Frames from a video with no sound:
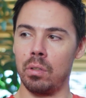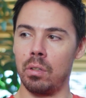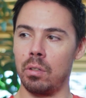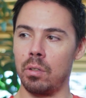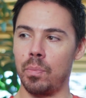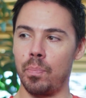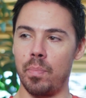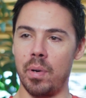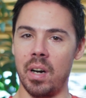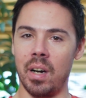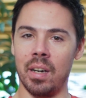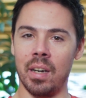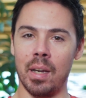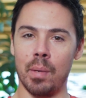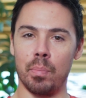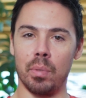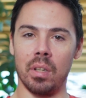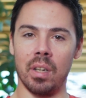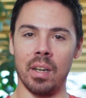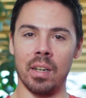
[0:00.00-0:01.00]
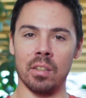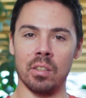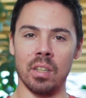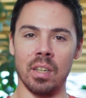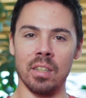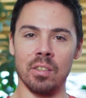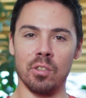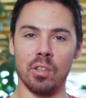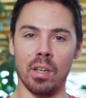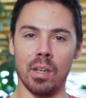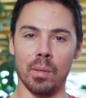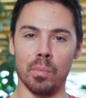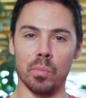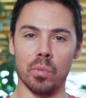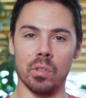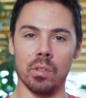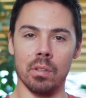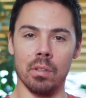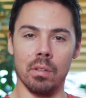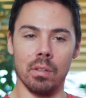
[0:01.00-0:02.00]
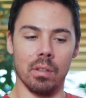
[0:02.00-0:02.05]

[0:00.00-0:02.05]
those pineapple ass enzymes.